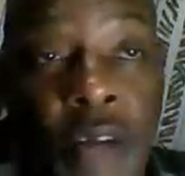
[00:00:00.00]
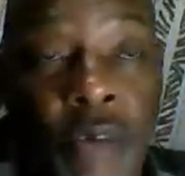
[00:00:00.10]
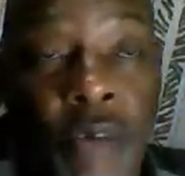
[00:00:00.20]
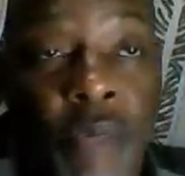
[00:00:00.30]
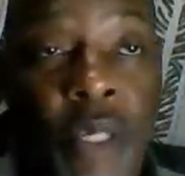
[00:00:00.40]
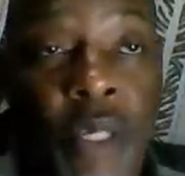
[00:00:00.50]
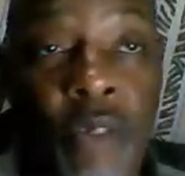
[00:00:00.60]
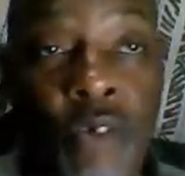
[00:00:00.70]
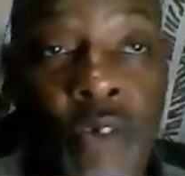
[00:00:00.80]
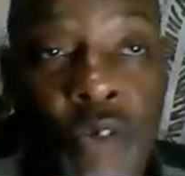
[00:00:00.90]
of me
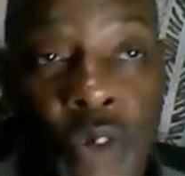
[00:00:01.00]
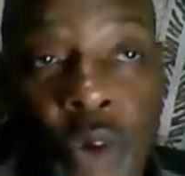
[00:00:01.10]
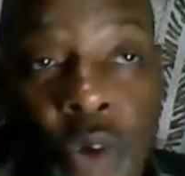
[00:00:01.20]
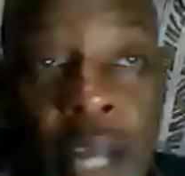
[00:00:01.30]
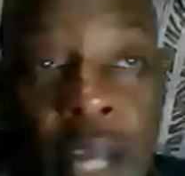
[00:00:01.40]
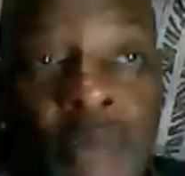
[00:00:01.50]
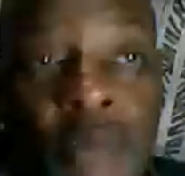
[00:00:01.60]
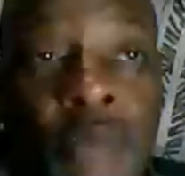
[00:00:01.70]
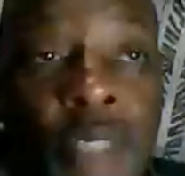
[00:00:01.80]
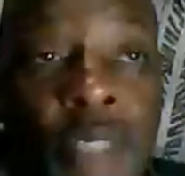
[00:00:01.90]
going out and
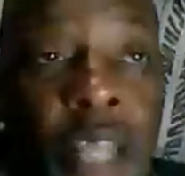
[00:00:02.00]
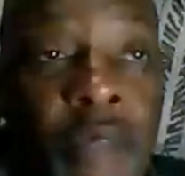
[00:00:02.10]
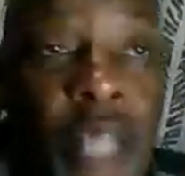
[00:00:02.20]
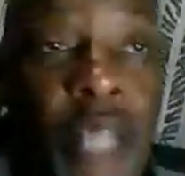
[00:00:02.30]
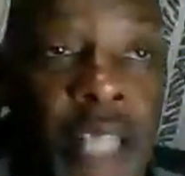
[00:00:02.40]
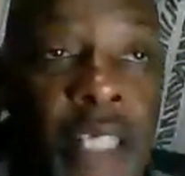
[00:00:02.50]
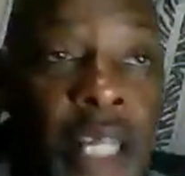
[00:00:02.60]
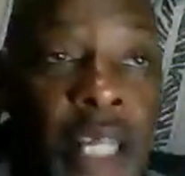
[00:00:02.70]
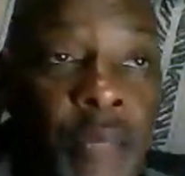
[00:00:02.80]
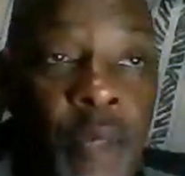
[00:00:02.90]
having to educate the
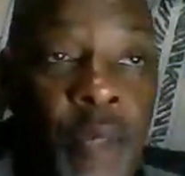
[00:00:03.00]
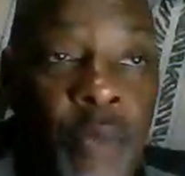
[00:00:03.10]
people.